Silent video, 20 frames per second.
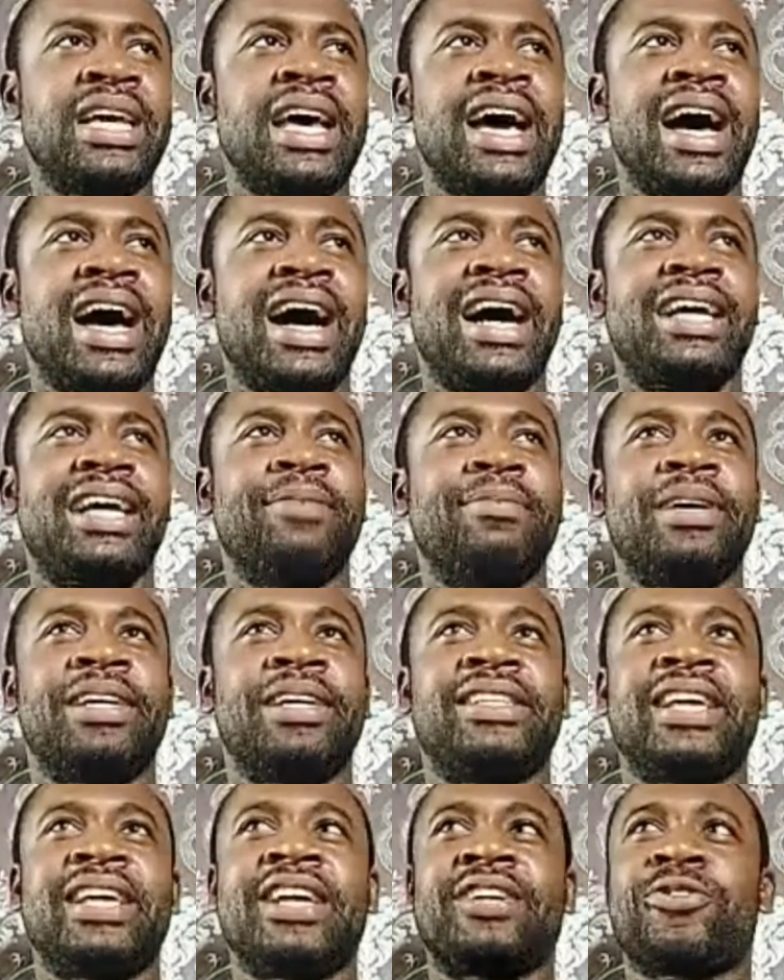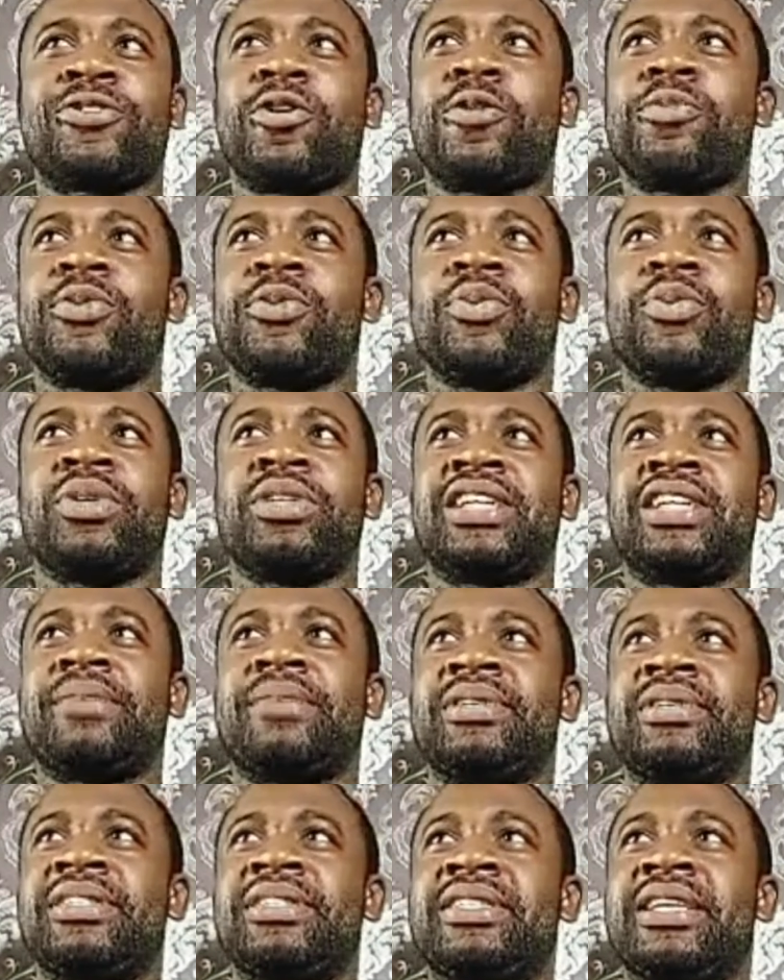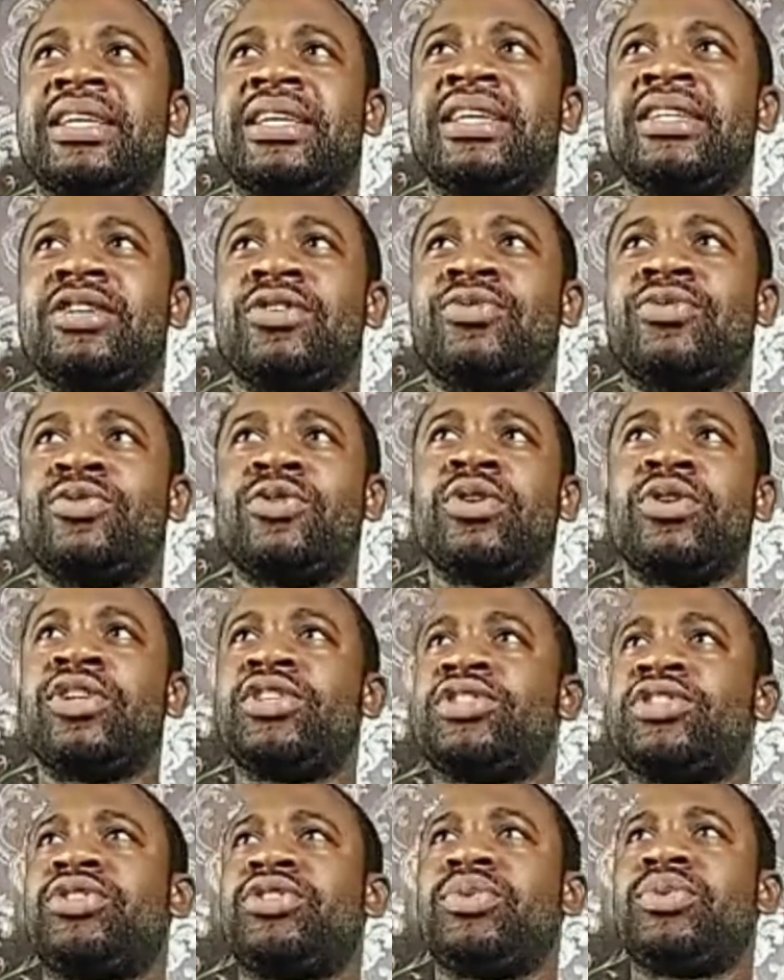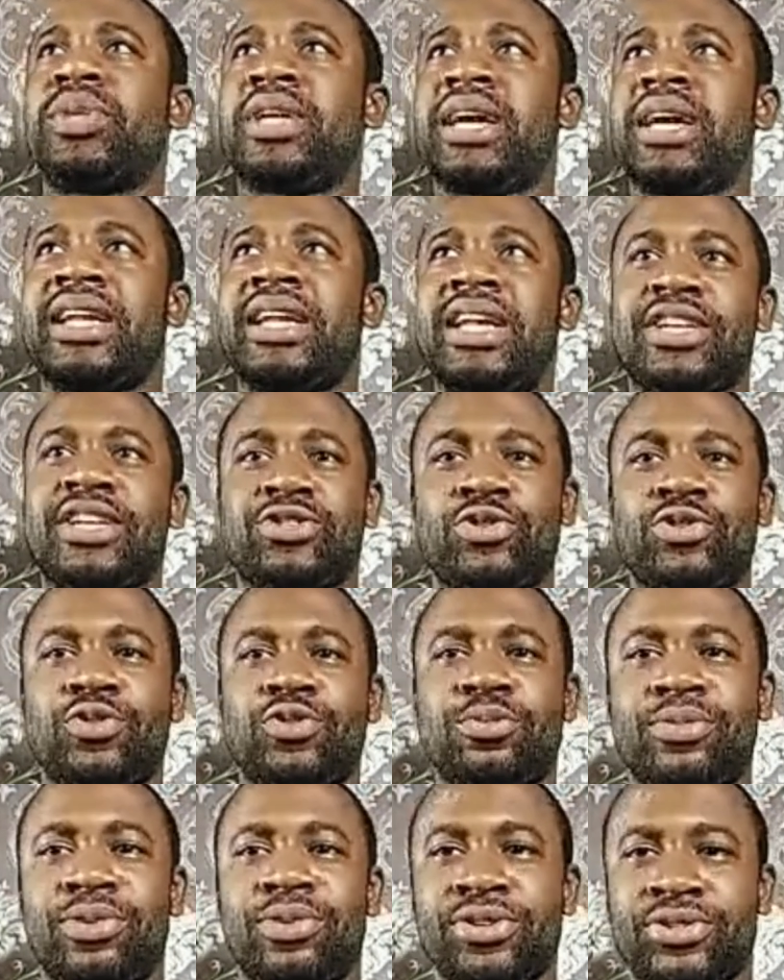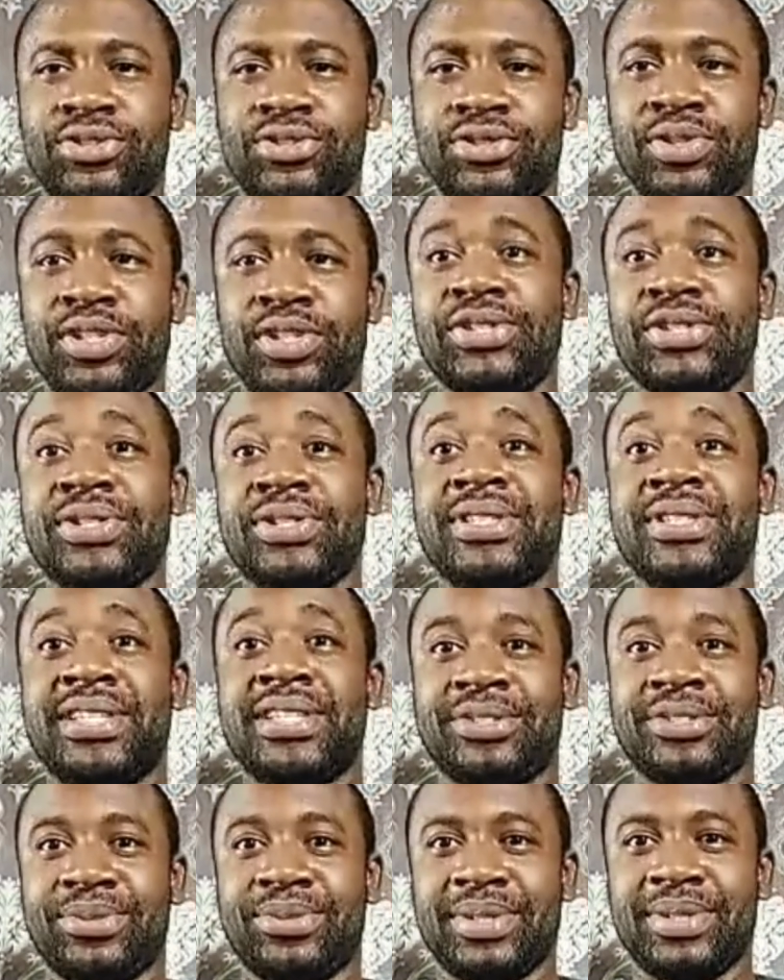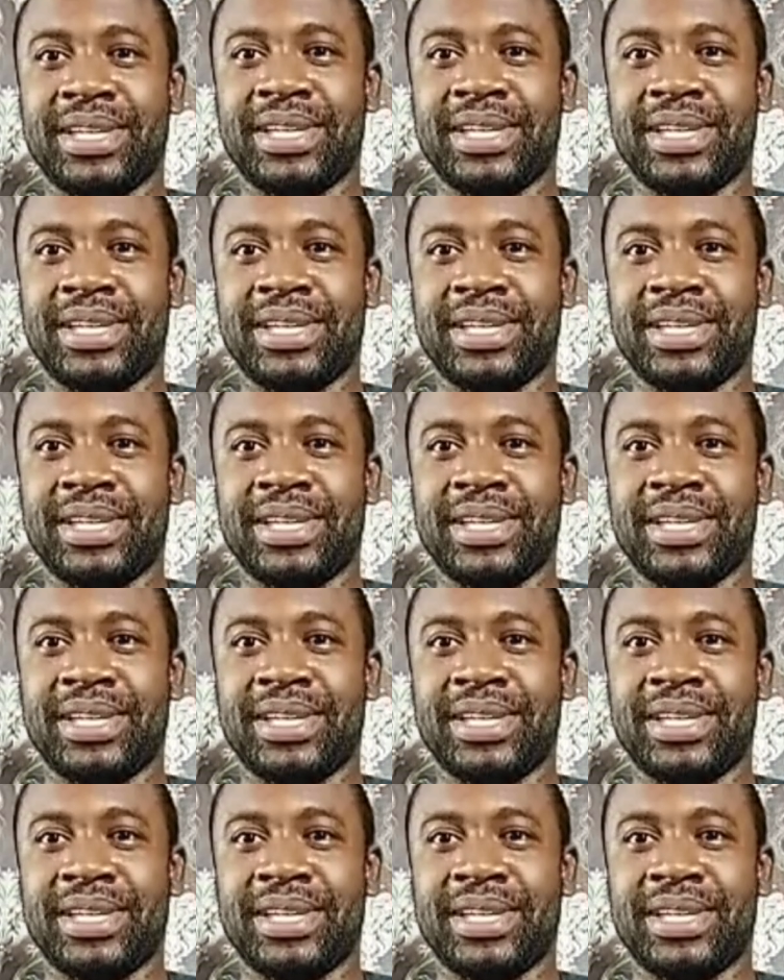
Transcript: And my dad called me one time and said, a rolling stone gathers no moss, you need to settle